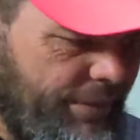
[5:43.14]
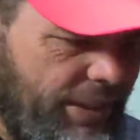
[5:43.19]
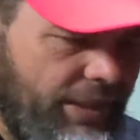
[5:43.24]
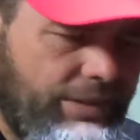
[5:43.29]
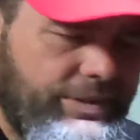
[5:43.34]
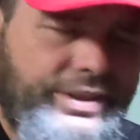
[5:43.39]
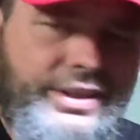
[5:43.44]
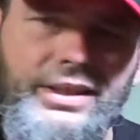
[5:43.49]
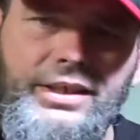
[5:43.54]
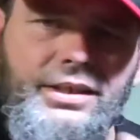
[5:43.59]

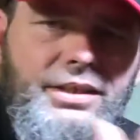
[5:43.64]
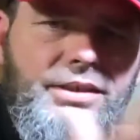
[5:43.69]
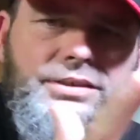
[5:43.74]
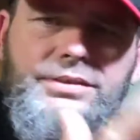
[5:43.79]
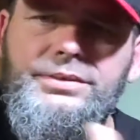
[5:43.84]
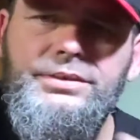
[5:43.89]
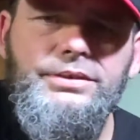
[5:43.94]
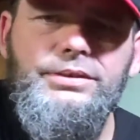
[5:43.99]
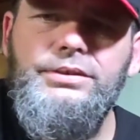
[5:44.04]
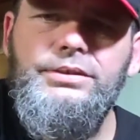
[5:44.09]
Everything
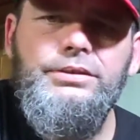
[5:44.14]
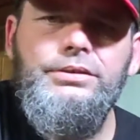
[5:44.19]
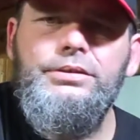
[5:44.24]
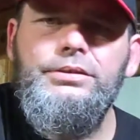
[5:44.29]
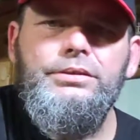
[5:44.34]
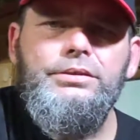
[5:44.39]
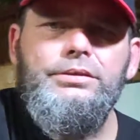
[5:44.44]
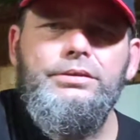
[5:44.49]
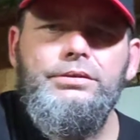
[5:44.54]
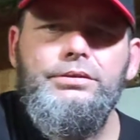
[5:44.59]
else was
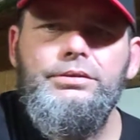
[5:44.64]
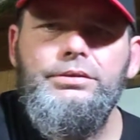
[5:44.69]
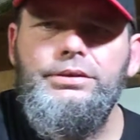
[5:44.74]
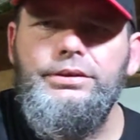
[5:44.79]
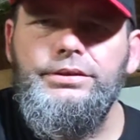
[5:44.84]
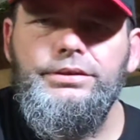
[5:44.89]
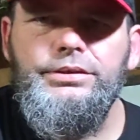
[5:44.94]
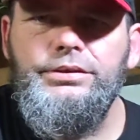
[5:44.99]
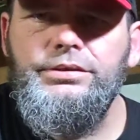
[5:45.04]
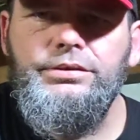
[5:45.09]

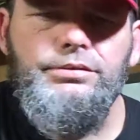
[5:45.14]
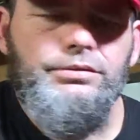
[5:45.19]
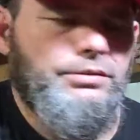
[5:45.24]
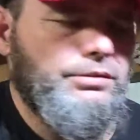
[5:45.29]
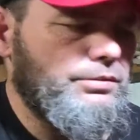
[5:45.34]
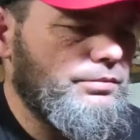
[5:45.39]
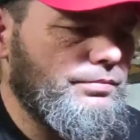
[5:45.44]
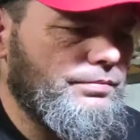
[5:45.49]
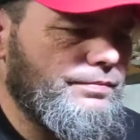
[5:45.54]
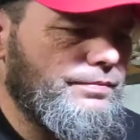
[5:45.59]
just
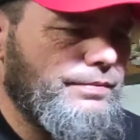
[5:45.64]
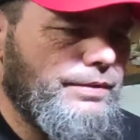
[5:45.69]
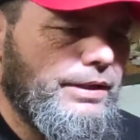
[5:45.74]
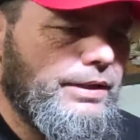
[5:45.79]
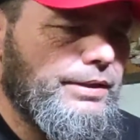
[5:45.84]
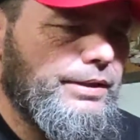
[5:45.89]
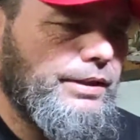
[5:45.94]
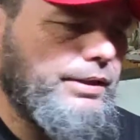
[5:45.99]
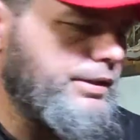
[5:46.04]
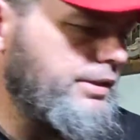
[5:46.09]

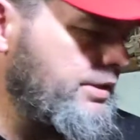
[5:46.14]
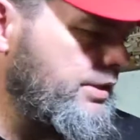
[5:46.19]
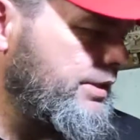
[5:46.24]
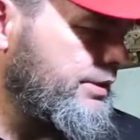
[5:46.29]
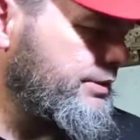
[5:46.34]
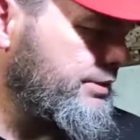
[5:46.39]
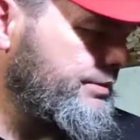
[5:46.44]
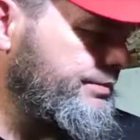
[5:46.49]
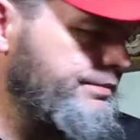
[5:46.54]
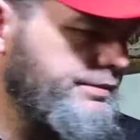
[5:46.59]
very
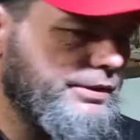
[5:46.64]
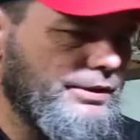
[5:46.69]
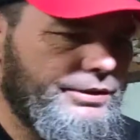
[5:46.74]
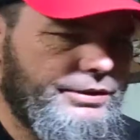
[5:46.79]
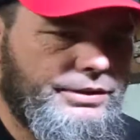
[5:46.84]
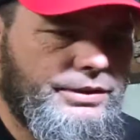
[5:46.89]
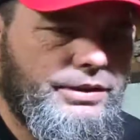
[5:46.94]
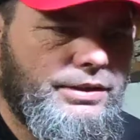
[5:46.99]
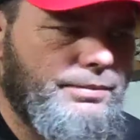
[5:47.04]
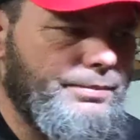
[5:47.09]
cost
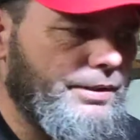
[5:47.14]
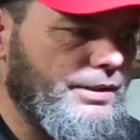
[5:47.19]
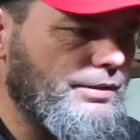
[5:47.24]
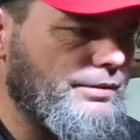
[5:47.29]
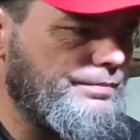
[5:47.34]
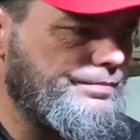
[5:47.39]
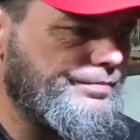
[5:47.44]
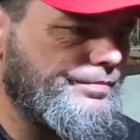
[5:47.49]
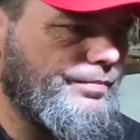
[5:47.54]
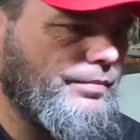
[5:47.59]
efficient. I
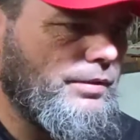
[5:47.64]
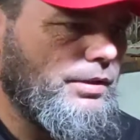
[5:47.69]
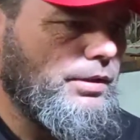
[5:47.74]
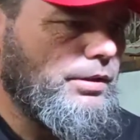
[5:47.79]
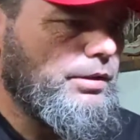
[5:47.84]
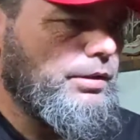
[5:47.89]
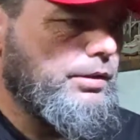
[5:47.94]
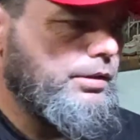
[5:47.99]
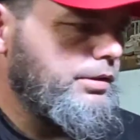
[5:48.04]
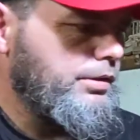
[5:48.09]
mean,
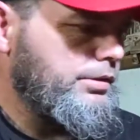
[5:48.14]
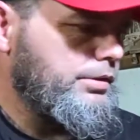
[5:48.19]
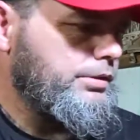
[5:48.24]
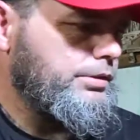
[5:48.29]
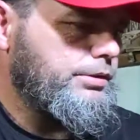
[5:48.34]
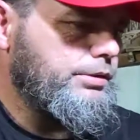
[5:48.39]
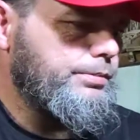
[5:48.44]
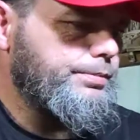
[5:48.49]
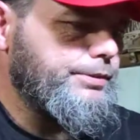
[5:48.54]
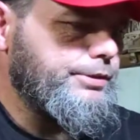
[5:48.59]

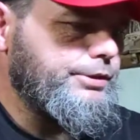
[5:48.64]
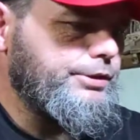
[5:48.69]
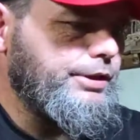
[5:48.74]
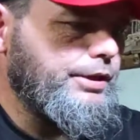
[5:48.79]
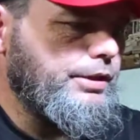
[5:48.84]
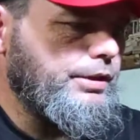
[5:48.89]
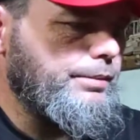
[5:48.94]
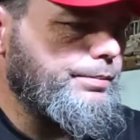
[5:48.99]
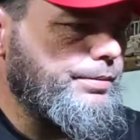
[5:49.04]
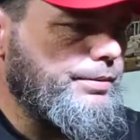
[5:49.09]
super
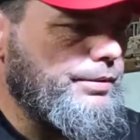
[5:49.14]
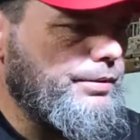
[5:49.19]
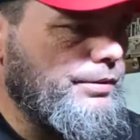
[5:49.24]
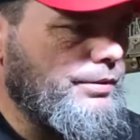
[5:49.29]
cheap.